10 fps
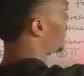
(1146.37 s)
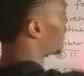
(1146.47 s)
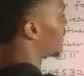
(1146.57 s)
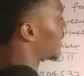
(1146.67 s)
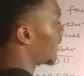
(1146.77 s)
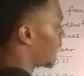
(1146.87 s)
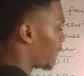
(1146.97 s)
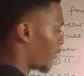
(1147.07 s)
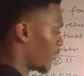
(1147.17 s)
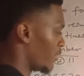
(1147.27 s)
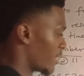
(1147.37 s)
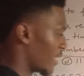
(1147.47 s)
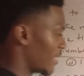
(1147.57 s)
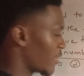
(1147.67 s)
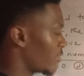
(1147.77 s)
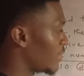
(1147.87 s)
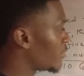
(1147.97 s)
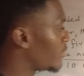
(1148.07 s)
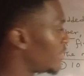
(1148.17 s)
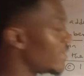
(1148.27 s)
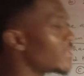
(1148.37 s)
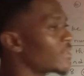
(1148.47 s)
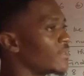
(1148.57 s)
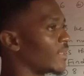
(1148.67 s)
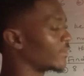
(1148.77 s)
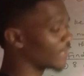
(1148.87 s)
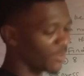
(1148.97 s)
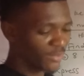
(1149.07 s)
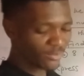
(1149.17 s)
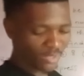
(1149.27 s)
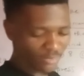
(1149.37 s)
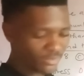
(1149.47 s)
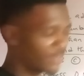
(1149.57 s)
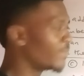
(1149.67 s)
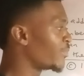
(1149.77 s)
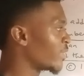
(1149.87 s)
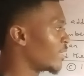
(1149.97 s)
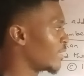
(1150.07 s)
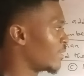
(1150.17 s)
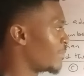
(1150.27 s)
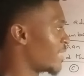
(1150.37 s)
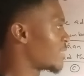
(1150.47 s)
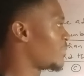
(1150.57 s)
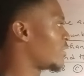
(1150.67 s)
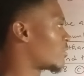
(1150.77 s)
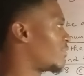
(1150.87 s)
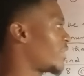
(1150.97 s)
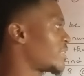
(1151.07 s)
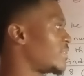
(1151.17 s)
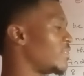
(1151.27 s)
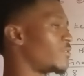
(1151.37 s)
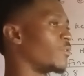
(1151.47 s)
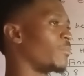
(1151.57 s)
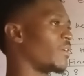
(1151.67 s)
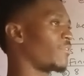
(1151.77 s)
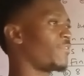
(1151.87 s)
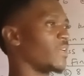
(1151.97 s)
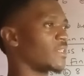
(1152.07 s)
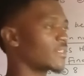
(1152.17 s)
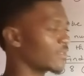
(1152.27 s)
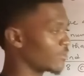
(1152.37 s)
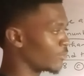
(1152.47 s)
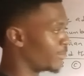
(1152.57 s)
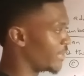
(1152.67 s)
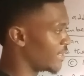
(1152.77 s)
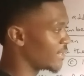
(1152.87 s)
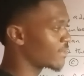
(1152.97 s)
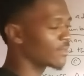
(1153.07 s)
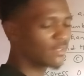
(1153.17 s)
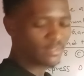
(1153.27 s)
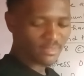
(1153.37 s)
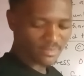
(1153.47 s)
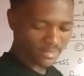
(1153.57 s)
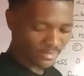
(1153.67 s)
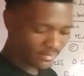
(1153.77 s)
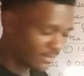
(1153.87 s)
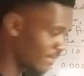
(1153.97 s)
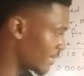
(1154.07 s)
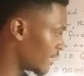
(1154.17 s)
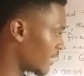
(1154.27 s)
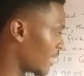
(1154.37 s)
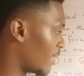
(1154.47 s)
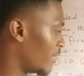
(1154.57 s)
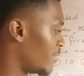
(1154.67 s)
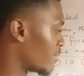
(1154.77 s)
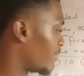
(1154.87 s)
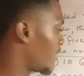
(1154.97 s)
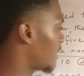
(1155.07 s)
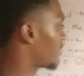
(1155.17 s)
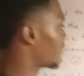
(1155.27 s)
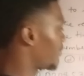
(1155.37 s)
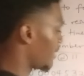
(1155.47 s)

B. But you can actually do this in another way around by simply converting this number first to base 10. And when you convert to